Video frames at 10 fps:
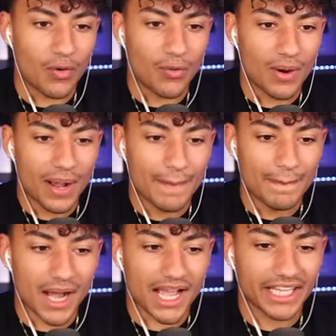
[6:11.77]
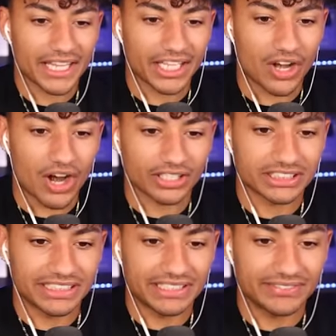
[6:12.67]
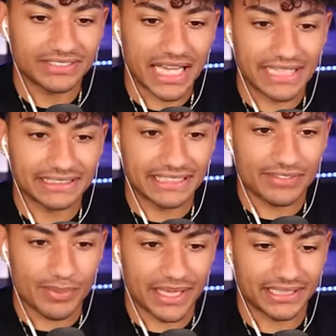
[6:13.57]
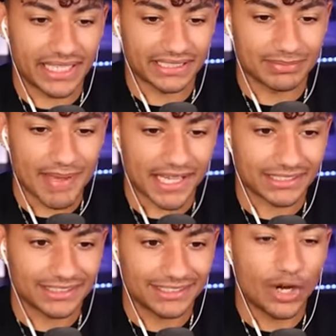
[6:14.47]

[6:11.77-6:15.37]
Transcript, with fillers: Oh, my gosh. T it's Titan maxed? TV Man. Yeah, it's maxed.